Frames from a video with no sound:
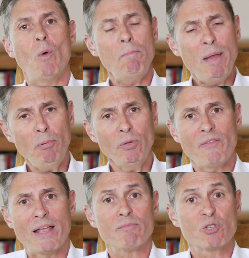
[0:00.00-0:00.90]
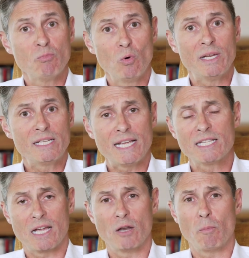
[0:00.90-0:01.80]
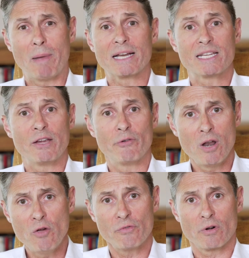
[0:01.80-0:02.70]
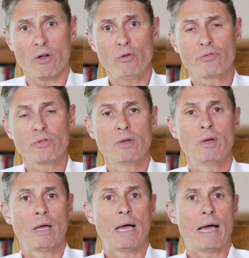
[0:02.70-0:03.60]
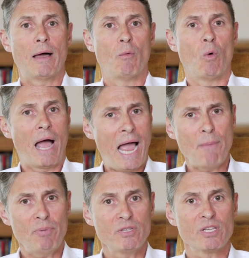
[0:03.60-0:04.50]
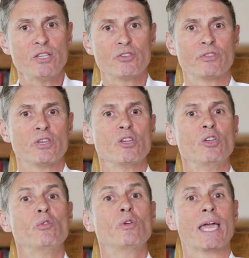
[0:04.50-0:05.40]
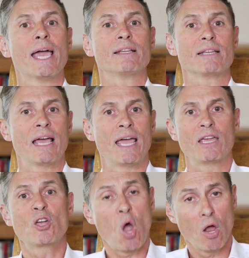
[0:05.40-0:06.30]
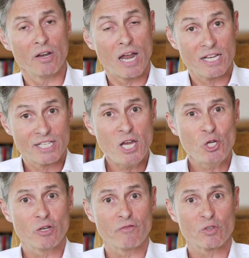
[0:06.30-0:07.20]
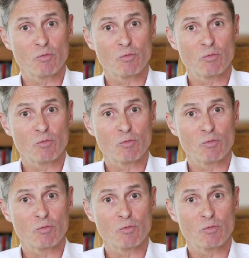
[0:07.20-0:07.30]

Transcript: When people develop small intestinal bacterial overgrowth, what happens is that you get a colonization of the